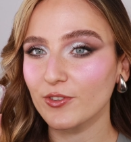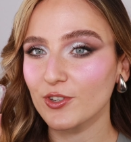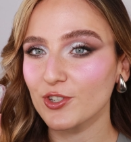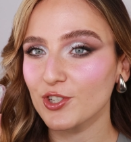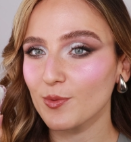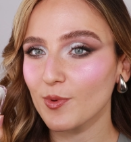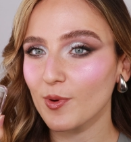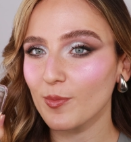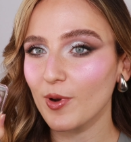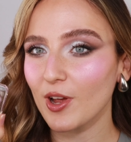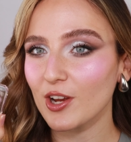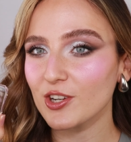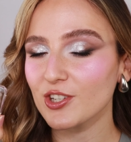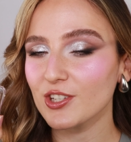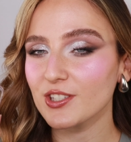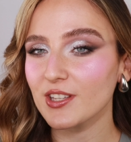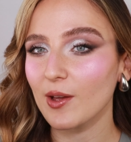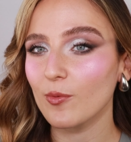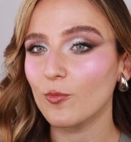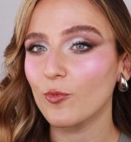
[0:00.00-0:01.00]
have the shimmer
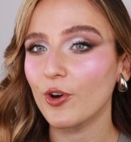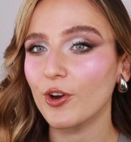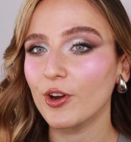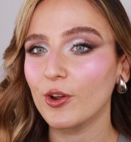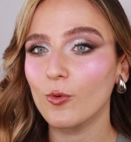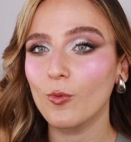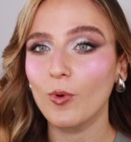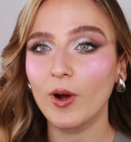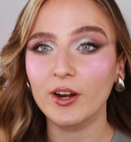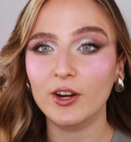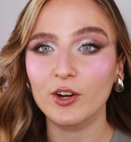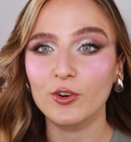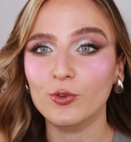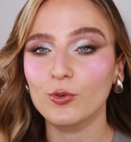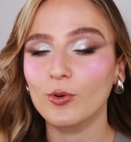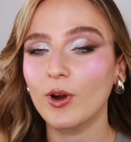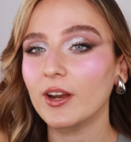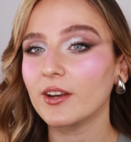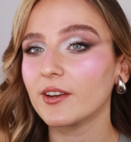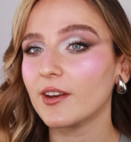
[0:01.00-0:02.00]
blushes. I'm wearing one
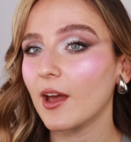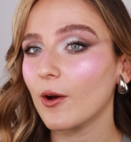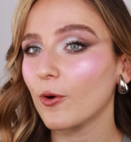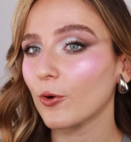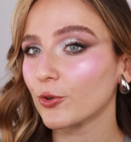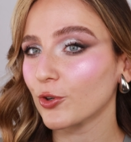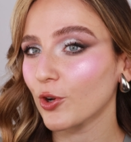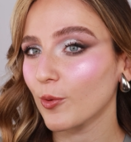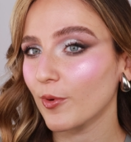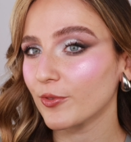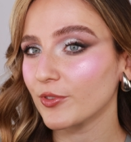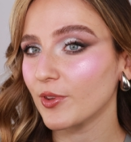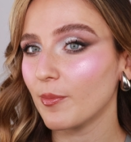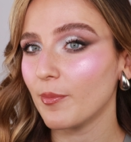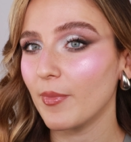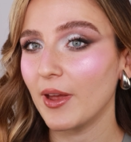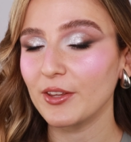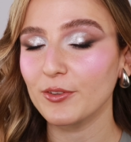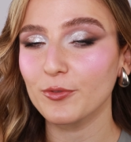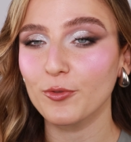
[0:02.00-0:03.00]
right now on top of the
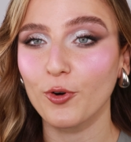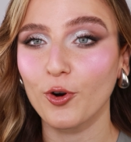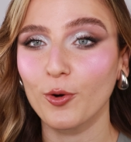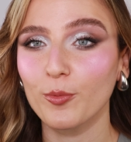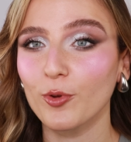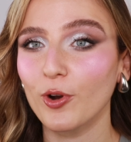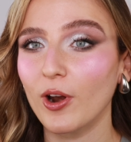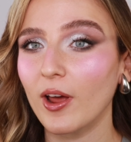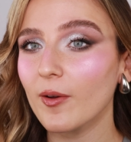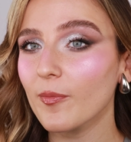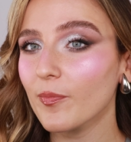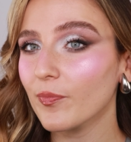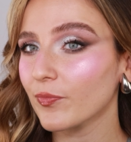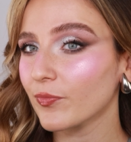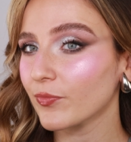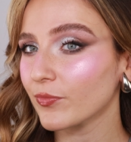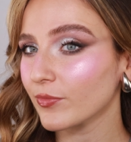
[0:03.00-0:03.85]
matte formula.